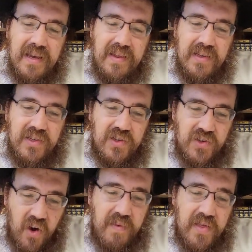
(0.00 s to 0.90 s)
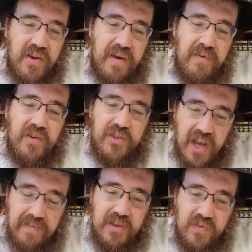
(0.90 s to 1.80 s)
This is so by the Rebbe
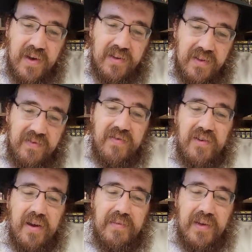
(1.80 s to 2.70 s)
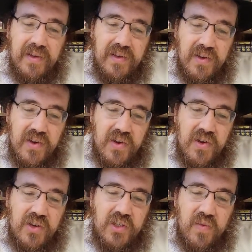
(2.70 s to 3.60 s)
Rashab as well, the fifth Rebbe.
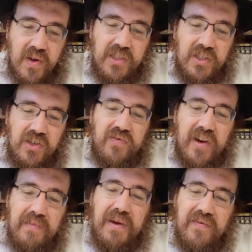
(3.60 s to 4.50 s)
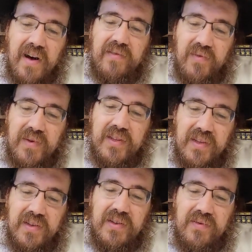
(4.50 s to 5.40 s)
So what's the excuse for not being involved
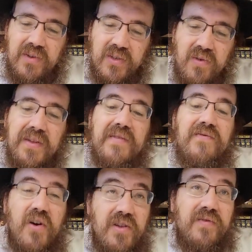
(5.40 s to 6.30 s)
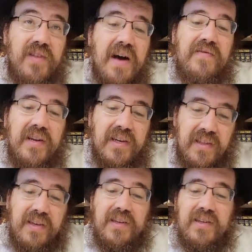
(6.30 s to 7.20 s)
with what's called the avoid of davening, the